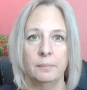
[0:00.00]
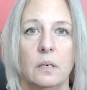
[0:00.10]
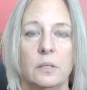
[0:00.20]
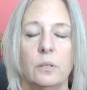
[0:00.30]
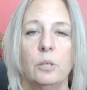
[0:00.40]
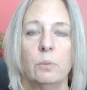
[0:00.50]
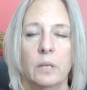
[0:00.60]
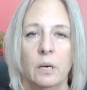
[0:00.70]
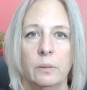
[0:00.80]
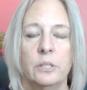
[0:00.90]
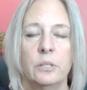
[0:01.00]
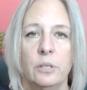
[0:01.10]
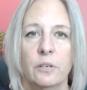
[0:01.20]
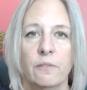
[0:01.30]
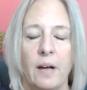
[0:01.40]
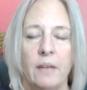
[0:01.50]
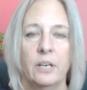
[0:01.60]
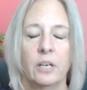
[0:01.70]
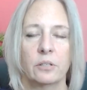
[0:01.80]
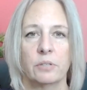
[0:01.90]
So you would go into your 5
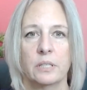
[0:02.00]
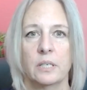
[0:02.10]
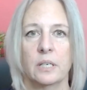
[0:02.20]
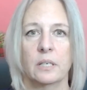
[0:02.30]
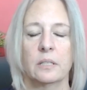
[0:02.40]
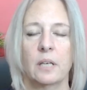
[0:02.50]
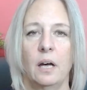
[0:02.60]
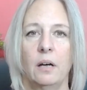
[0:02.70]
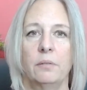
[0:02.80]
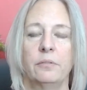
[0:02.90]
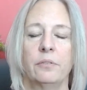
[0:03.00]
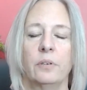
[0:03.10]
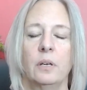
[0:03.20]
characteristics of,